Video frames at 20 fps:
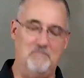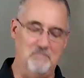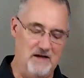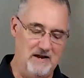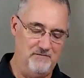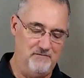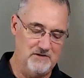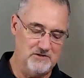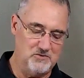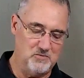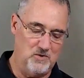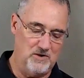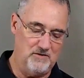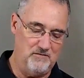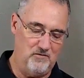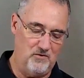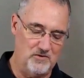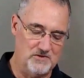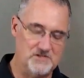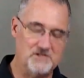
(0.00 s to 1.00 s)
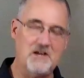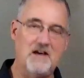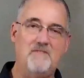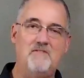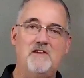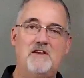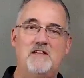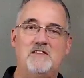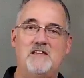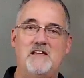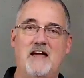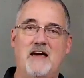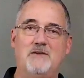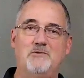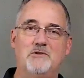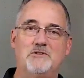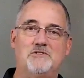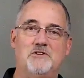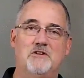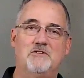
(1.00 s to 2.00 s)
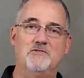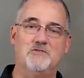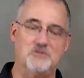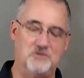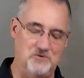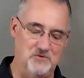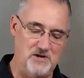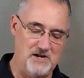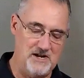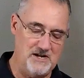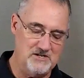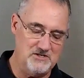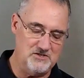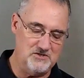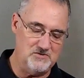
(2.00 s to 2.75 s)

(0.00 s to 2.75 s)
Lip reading: Menifee 24/7 at the address on your screen,